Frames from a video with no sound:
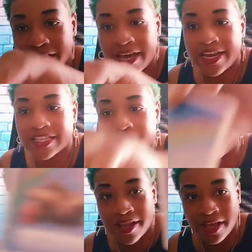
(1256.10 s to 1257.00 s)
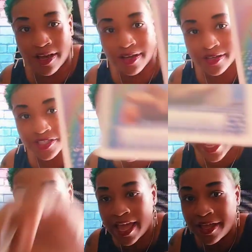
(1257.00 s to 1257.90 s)
and honey is right here,
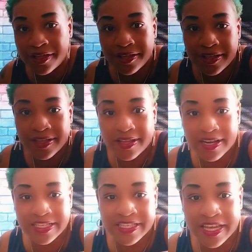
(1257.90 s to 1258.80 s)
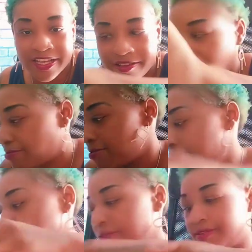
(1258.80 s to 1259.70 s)
Chad. Let's get it.
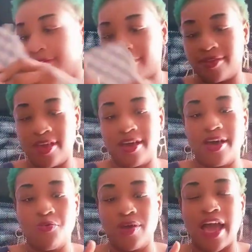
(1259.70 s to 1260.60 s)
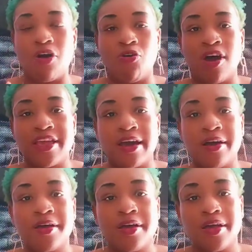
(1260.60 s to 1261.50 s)
Yeah, we got
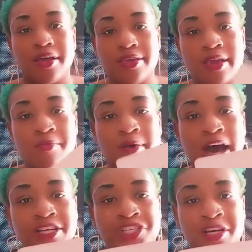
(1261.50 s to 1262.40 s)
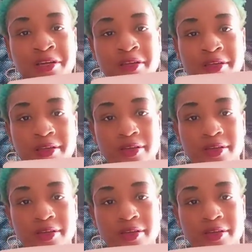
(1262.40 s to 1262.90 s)
Oya, Yamaja,